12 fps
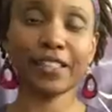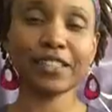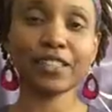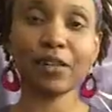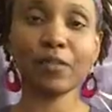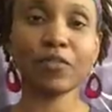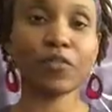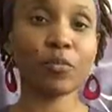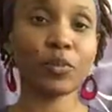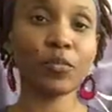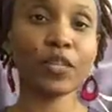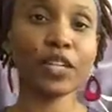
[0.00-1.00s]
at some
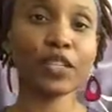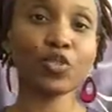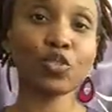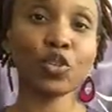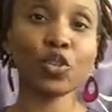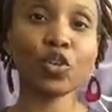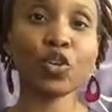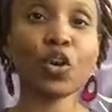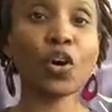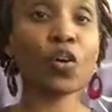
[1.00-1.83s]
form of nature,